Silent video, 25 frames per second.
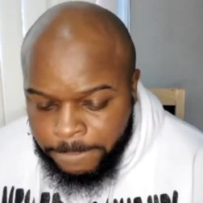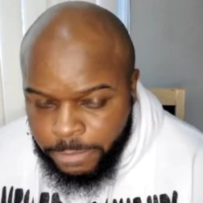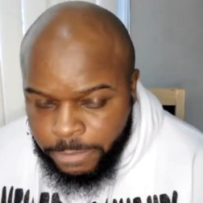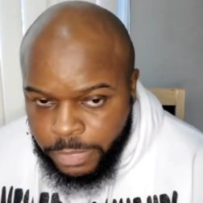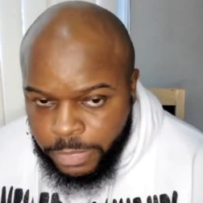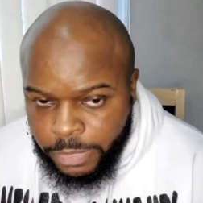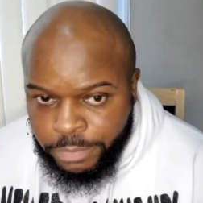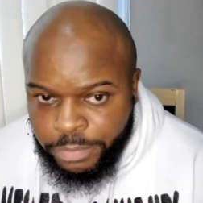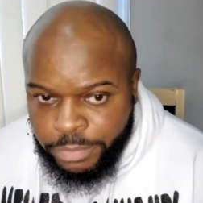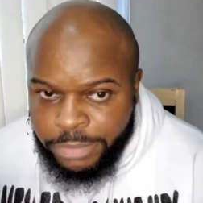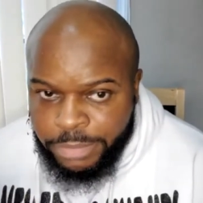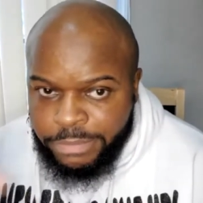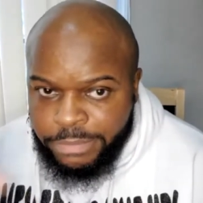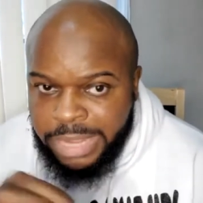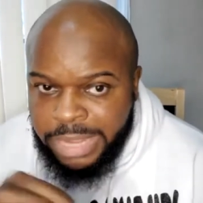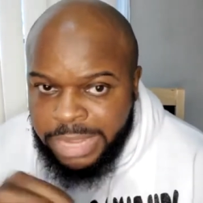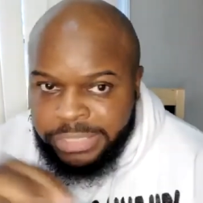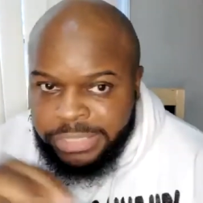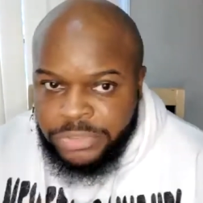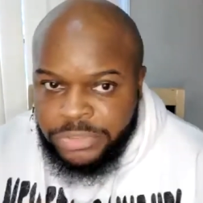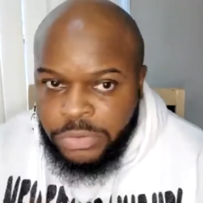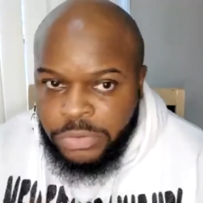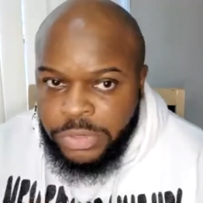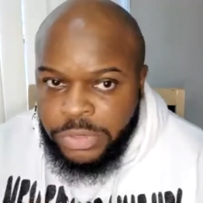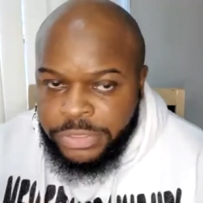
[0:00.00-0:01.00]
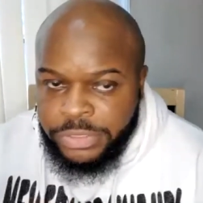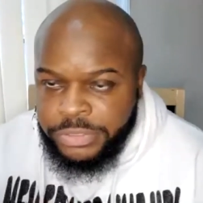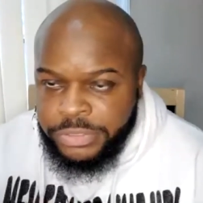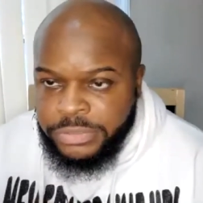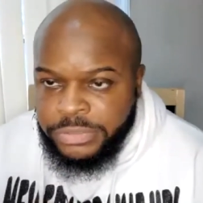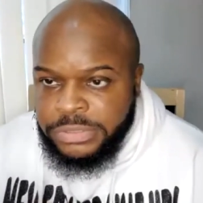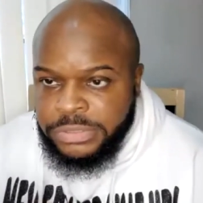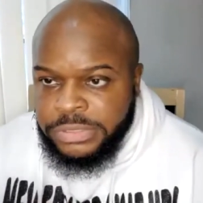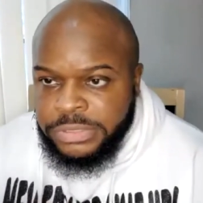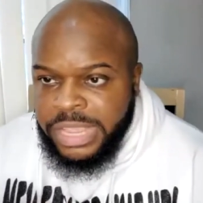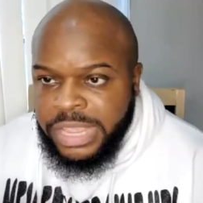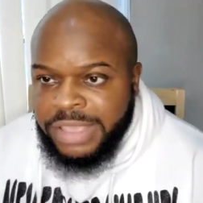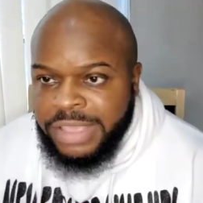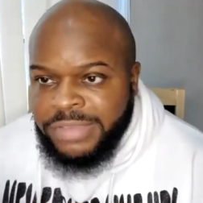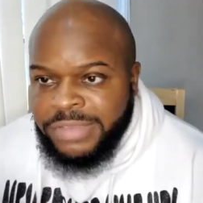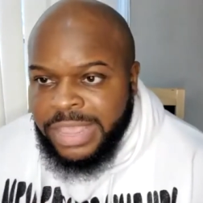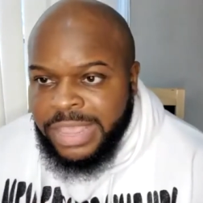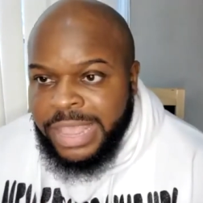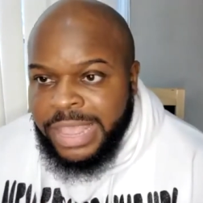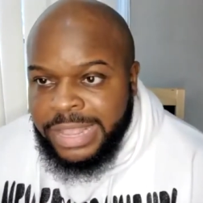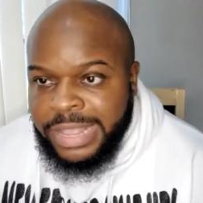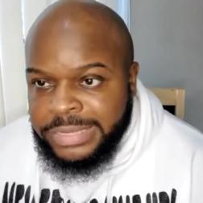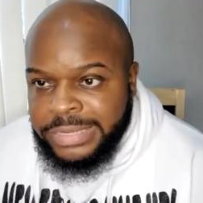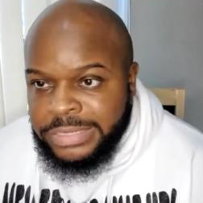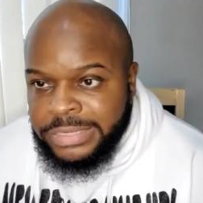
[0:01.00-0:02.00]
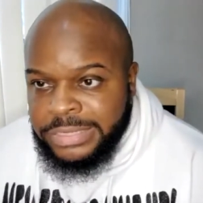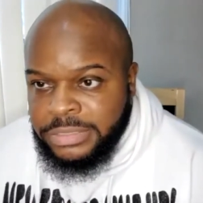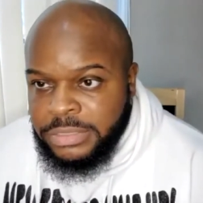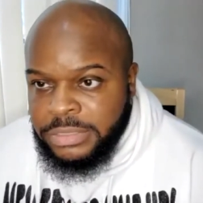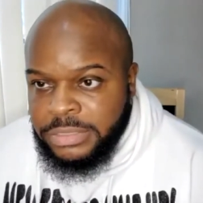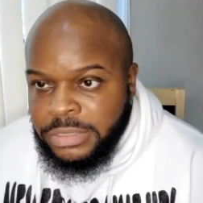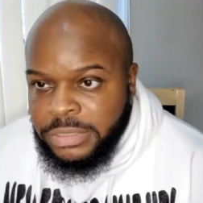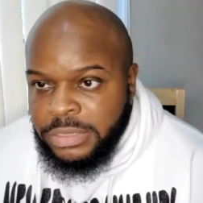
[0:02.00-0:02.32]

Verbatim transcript: But my daughters have had it